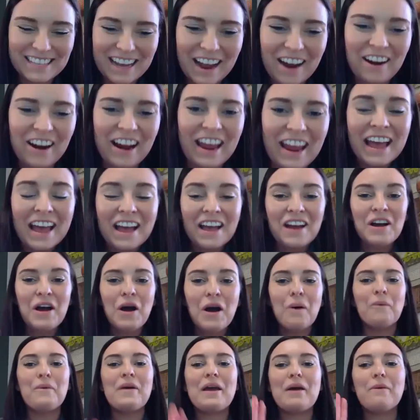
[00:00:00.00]
Sorry,
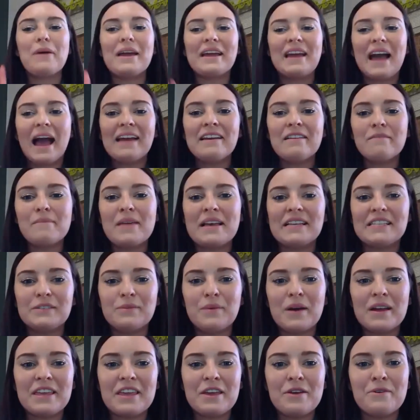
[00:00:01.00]
we, we kind of missed
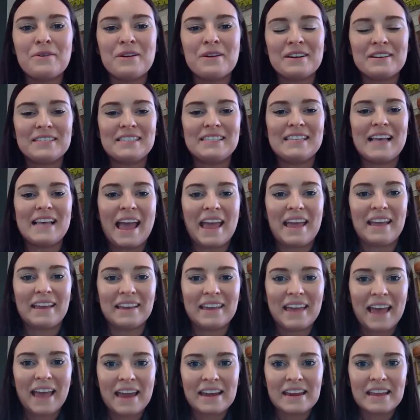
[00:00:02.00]
what way? you were saying,
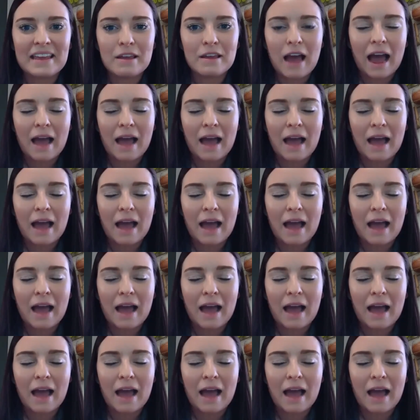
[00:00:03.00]
Kenny.